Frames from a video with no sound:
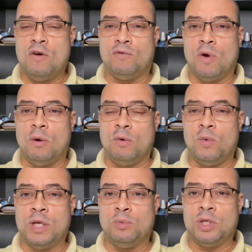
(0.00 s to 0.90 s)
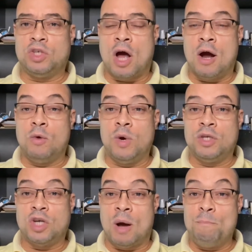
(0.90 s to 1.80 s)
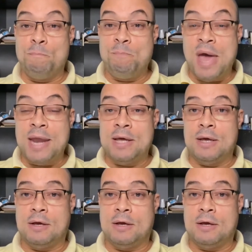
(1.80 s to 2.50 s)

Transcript: for which are which are many